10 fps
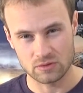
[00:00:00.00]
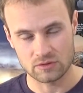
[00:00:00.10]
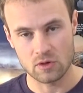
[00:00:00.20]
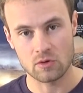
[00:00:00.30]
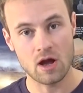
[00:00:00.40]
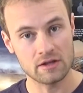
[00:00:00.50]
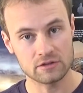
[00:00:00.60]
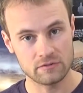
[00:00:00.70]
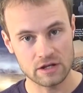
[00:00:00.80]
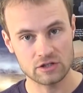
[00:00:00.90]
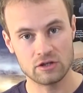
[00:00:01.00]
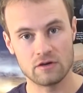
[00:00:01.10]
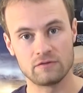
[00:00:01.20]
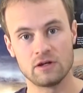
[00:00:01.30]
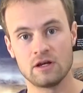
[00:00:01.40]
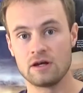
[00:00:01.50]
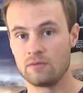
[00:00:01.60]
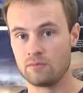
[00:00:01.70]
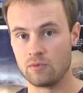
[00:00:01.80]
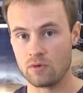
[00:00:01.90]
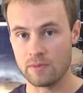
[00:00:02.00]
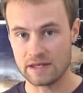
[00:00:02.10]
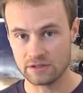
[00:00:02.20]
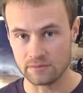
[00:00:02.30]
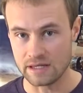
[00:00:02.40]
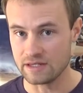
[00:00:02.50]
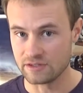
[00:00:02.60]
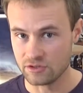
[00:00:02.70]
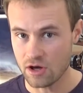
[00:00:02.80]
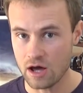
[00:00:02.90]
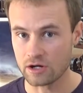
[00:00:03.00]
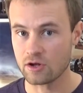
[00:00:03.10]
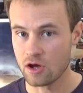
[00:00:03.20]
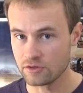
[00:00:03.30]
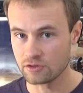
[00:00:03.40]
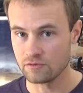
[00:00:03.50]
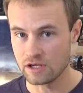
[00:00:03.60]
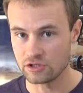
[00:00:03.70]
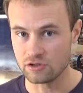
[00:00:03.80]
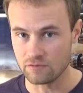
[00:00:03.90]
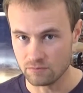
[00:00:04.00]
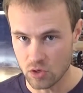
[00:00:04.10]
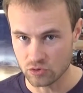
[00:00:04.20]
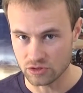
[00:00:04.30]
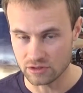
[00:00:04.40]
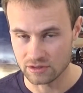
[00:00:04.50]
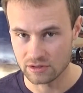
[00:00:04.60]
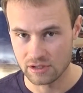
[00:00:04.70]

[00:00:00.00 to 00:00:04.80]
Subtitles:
so conservation of momentum is not conservation of motion.